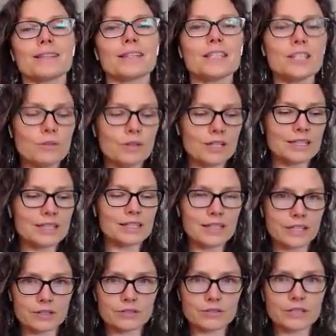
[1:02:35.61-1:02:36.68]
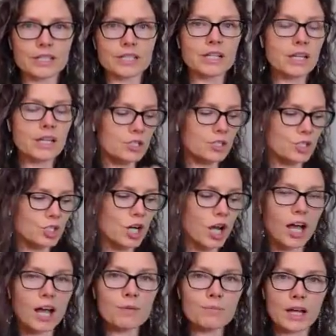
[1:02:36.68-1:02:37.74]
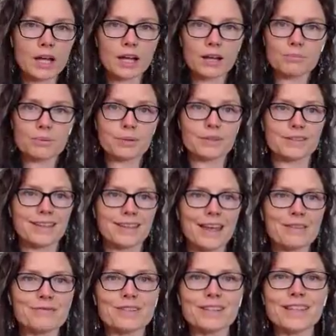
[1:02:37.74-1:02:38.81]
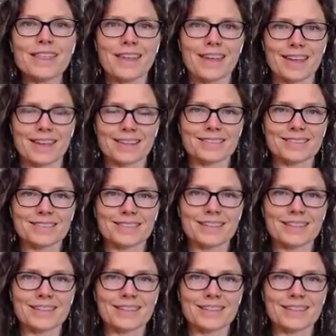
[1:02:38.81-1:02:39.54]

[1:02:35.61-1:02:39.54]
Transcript: Like, you could literally chop up everything,